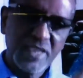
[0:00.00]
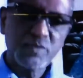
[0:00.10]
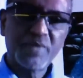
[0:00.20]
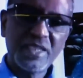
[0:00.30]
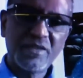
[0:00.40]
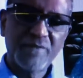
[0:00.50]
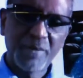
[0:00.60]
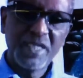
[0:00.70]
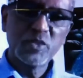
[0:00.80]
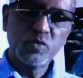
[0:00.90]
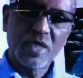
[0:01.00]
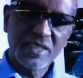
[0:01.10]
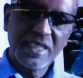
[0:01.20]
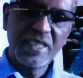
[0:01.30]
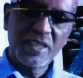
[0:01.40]
by the families who are
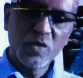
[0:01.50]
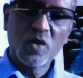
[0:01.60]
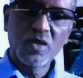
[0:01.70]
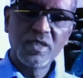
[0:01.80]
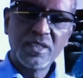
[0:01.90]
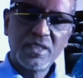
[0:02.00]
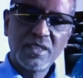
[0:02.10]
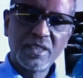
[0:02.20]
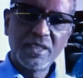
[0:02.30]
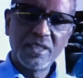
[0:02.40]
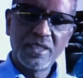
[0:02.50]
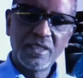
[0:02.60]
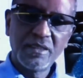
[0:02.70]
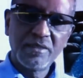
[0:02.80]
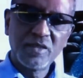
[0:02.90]
really undergone
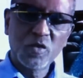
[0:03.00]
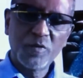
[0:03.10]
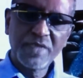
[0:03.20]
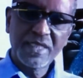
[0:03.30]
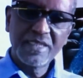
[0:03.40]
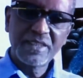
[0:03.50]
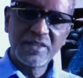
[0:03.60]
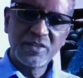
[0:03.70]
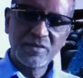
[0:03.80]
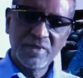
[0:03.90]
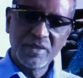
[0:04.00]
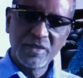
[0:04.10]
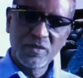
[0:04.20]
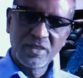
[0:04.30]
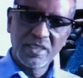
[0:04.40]
the COVID-19,
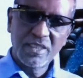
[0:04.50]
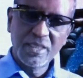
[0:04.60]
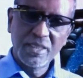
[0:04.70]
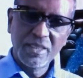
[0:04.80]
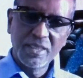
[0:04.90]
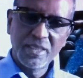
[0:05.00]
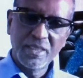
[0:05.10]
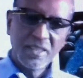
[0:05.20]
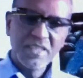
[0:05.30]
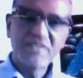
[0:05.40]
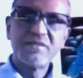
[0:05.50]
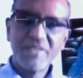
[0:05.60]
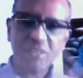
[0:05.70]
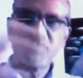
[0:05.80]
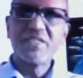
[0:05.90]
the impact is
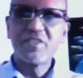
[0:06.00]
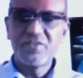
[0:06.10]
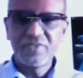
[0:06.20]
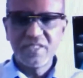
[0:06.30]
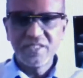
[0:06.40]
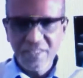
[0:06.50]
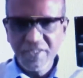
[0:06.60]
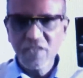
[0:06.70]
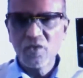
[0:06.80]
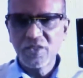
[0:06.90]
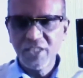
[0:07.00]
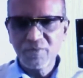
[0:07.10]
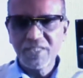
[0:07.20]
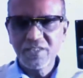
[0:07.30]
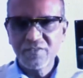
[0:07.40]
this much of severe or
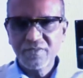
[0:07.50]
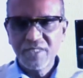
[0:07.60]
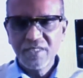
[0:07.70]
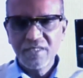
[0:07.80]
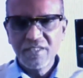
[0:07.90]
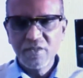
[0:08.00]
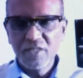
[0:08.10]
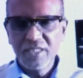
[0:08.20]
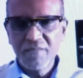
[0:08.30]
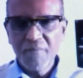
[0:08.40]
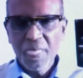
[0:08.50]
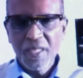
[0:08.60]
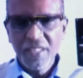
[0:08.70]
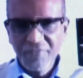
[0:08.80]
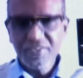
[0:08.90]
this much of, the
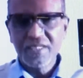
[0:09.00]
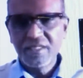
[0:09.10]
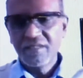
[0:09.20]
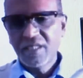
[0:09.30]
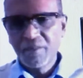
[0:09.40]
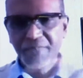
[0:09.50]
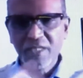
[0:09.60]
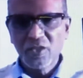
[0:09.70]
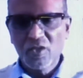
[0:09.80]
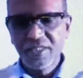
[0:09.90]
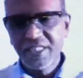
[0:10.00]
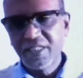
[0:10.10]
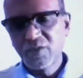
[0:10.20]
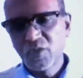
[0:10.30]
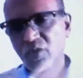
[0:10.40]
different compared to
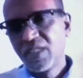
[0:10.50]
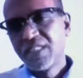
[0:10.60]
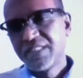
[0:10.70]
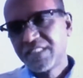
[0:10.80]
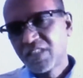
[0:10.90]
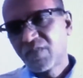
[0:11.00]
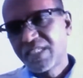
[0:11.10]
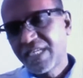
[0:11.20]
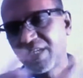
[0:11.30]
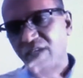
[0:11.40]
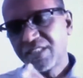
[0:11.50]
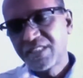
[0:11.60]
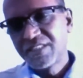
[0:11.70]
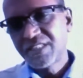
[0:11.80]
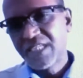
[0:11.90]
quantitative. So this is what
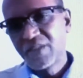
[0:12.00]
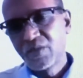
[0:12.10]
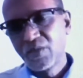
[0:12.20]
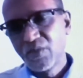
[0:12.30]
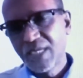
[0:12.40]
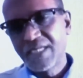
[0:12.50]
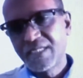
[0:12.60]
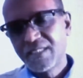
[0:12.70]
triangulation is trying to look at,